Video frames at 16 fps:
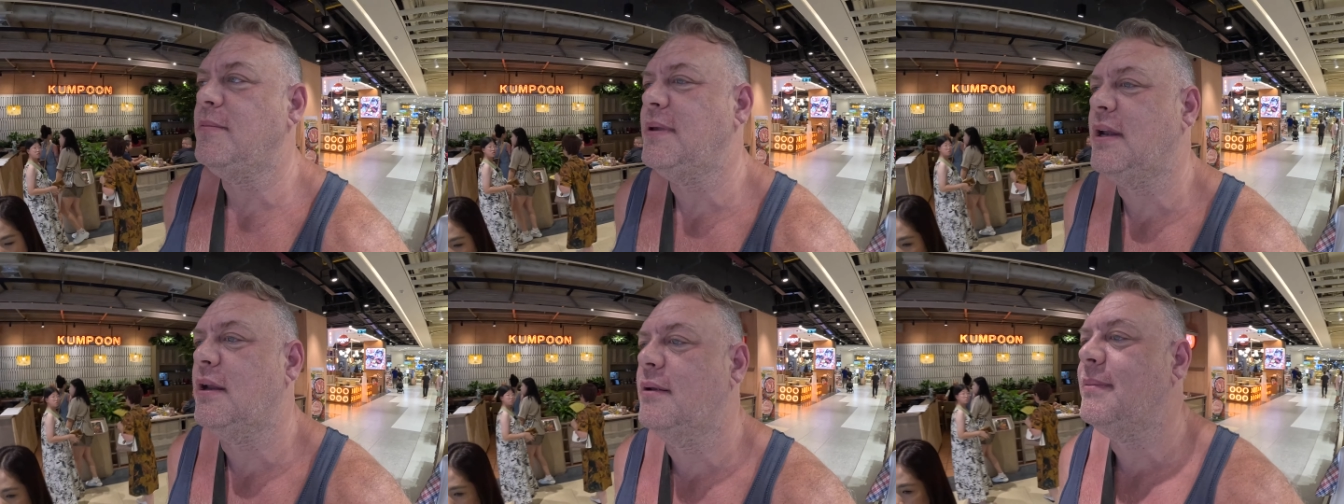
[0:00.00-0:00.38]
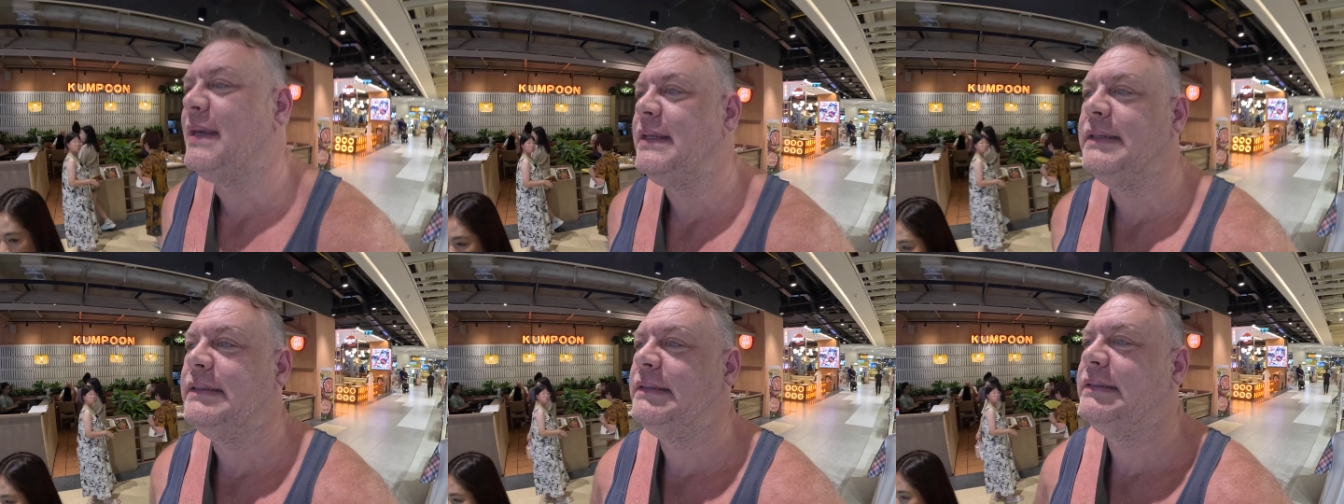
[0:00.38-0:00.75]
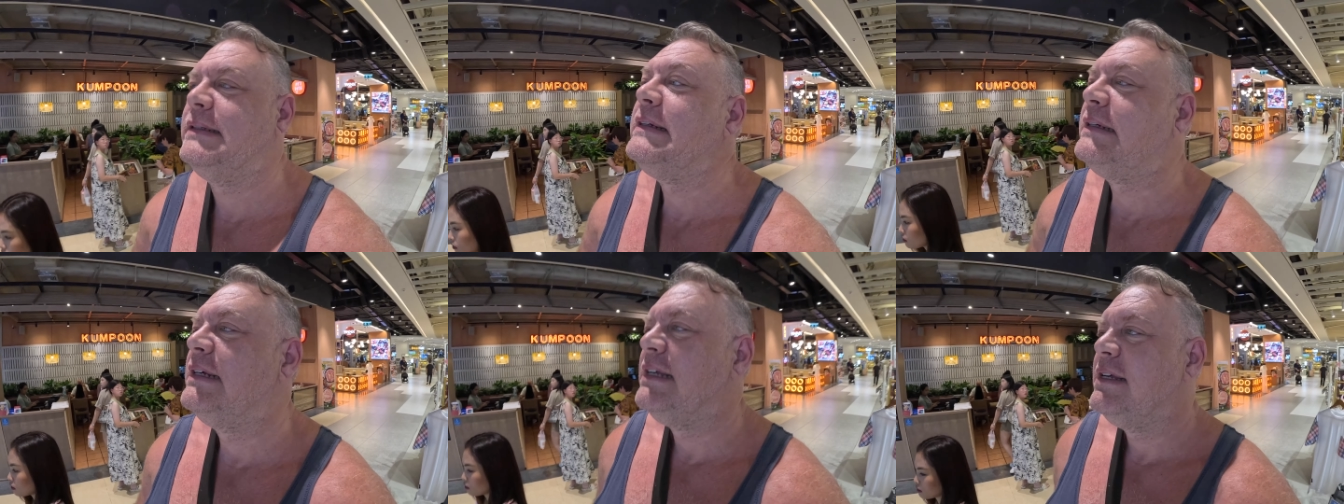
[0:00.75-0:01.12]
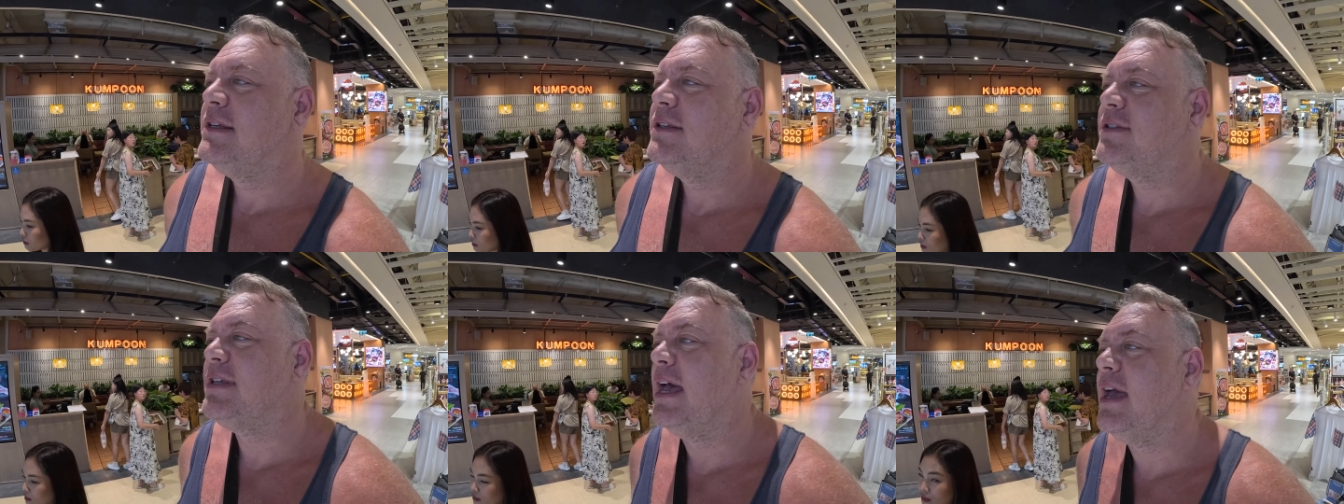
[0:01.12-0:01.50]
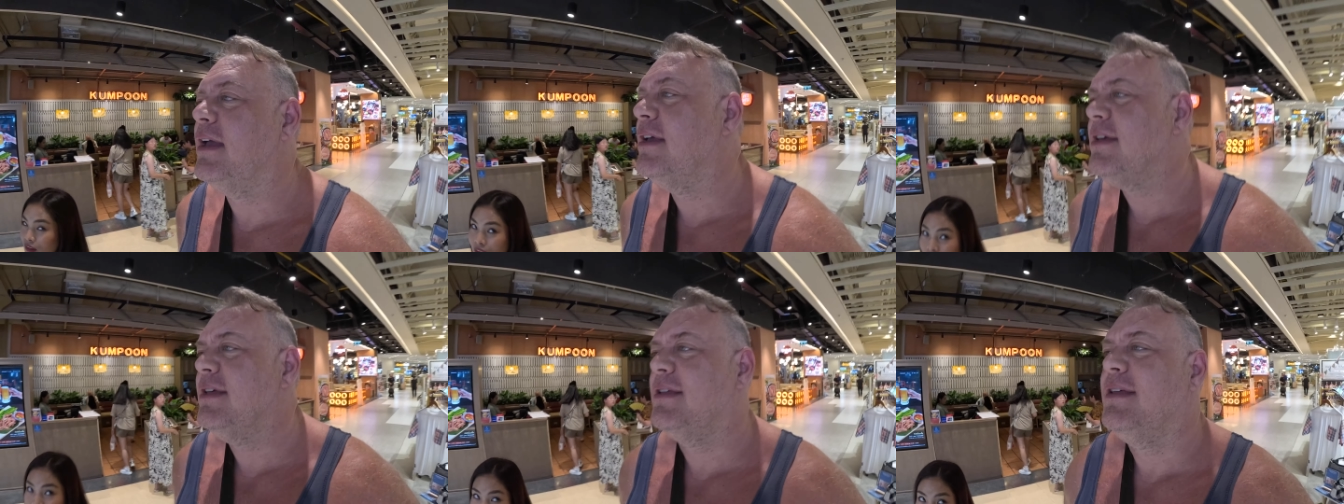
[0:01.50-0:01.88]
You know what I mean? So
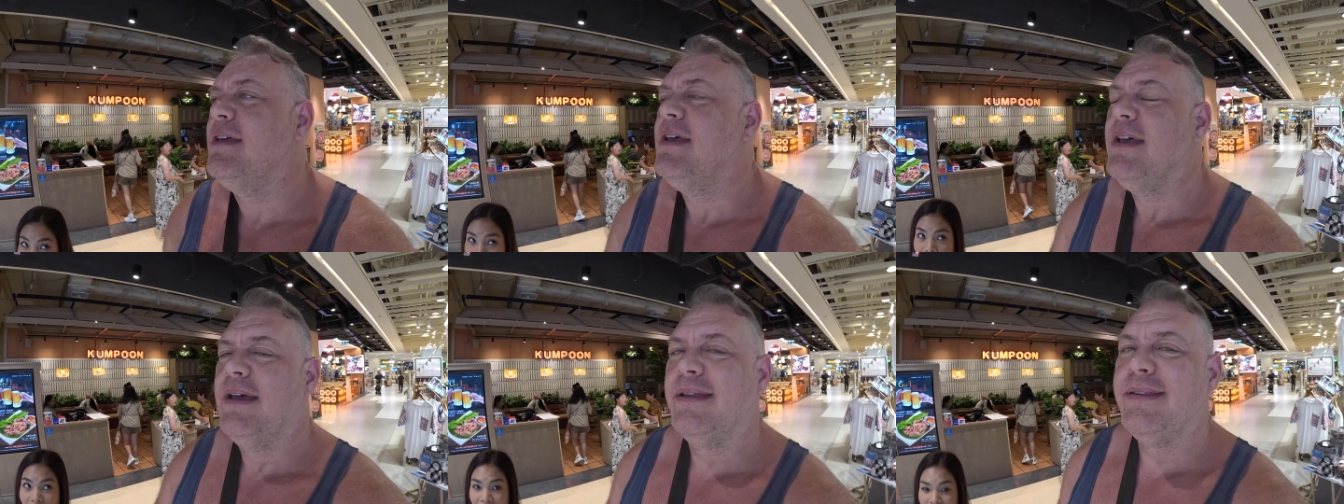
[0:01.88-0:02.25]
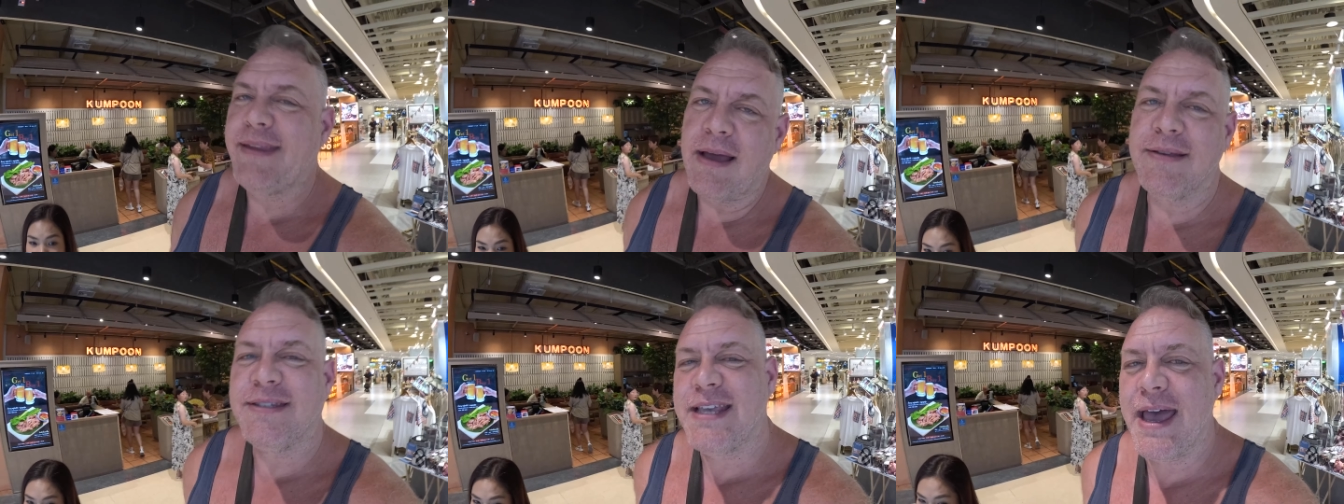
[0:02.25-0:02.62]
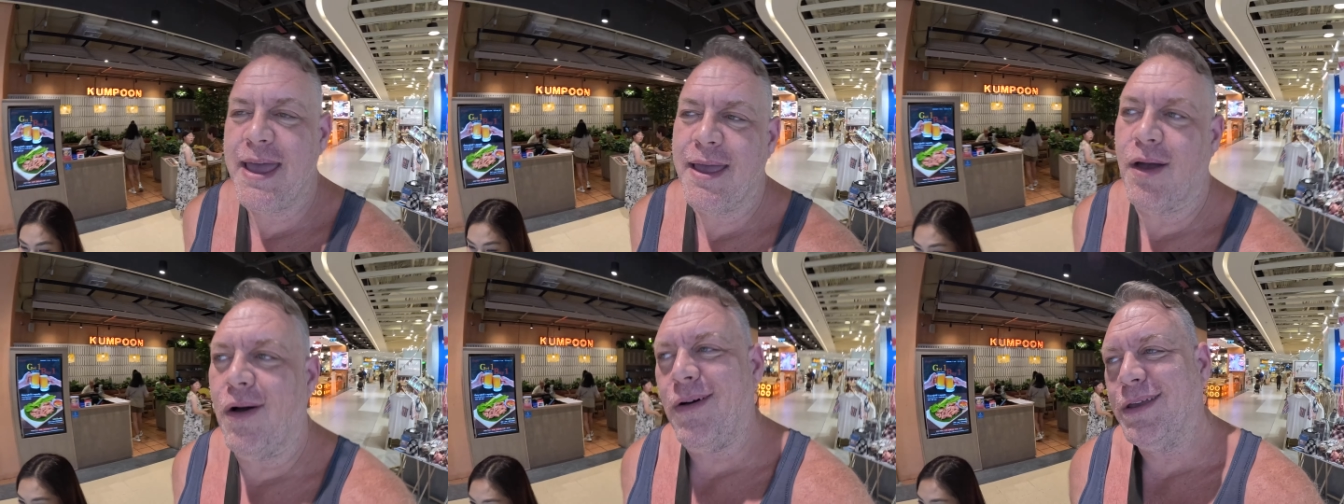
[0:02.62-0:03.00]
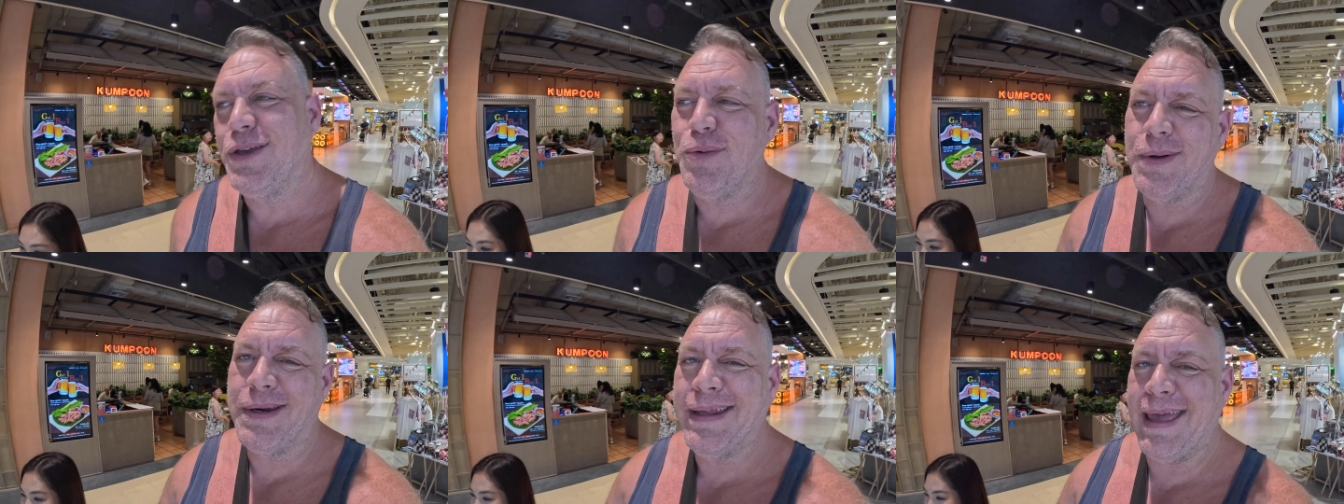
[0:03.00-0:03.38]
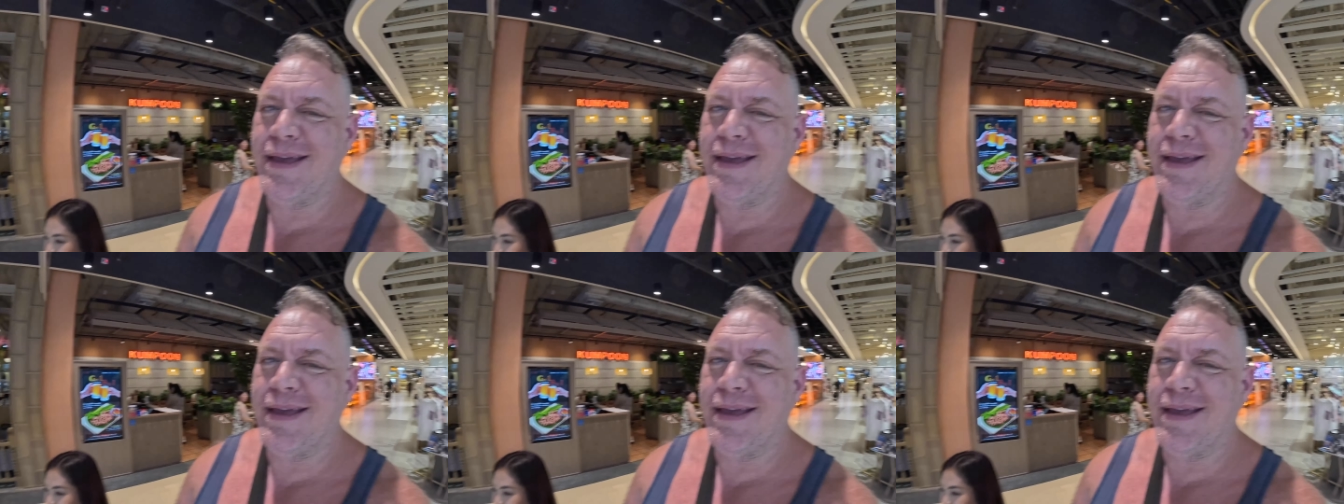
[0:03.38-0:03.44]
and don't say oh you wouldn't